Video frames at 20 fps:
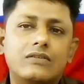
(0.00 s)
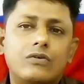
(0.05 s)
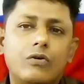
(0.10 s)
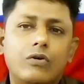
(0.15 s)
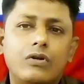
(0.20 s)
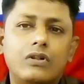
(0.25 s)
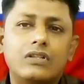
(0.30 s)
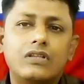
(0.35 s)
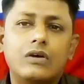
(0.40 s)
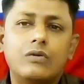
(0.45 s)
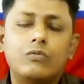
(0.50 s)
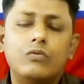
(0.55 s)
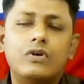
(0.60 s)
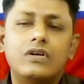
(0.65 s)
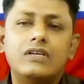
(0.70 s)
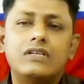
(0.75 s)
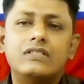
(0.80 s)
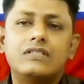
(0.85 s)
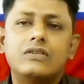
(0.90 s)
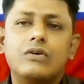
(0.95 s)
all the
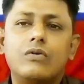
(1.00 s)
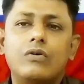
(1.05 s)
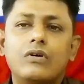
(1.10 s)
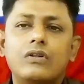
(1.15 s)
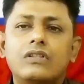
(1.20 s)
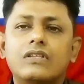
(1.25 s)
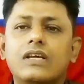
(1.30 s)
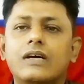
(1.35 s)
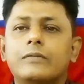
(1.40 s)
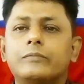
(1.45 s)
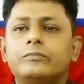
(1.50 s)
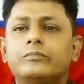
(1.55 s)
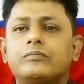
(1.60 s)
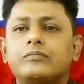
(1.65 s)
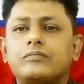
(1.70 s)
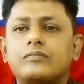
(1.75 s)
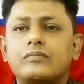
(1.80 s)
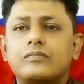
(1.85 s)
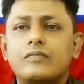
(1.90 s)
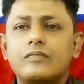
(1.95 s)
words, all the
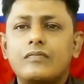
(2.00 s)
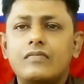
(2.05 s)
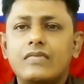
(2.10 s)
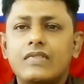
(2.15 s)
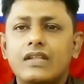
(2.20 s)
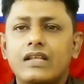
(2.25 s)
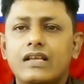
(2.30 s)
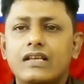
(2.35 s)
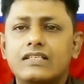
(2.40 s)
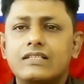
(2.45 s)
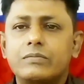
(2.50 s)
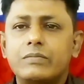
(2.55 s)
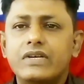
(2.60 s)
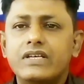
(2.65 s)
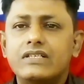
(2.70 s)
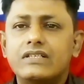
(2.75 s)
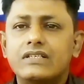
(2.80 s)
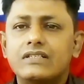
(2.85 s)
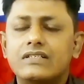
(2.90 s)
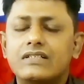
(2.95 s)

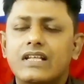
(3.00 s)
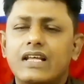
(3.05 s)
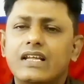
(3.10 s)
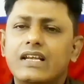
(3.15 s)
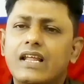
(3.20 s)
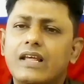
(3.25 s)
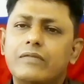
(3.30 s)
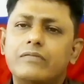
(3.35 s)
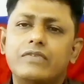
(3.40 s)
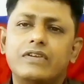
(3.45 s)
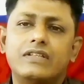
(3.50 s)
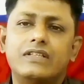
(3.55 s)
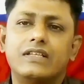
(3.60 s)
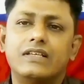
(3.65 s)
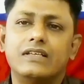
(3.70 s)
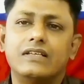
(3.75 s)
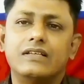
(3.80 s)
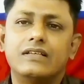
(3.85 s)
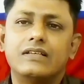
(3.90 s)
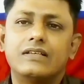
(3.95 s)
expressions and
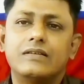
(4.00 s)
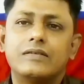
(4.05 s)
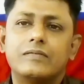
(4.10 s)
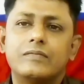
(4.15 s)
everything.